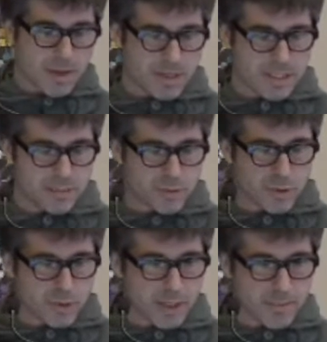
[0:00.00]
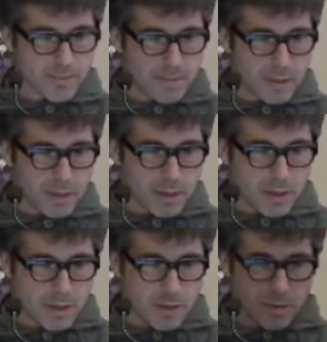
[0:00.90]
they seem to agree.
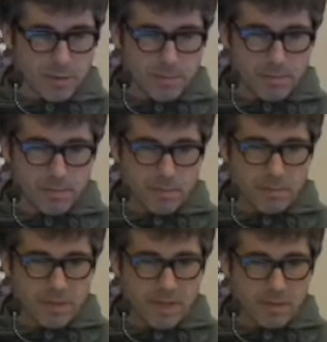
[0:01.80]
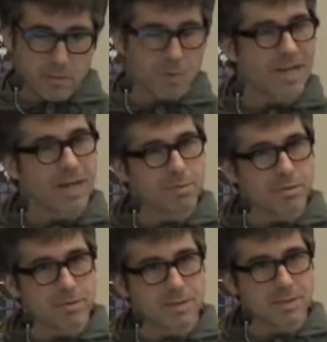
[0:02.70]
Then what
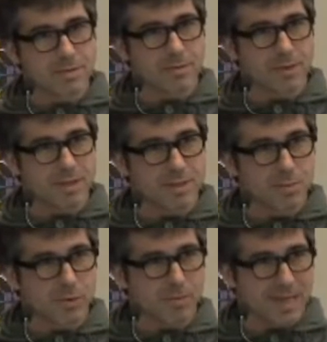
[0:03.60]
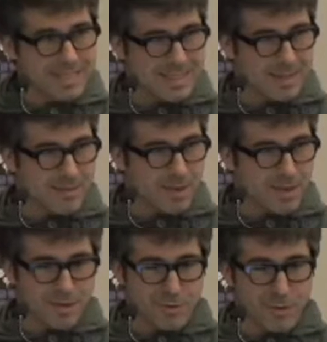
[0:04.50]
happens when it's more messy, when
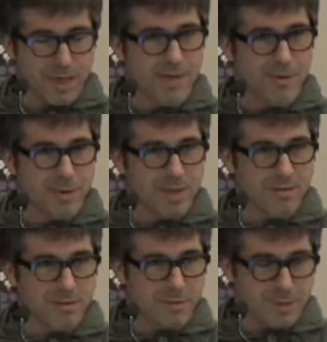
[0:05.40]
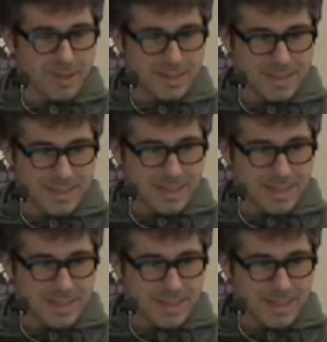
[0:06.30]
they don't really agree very well?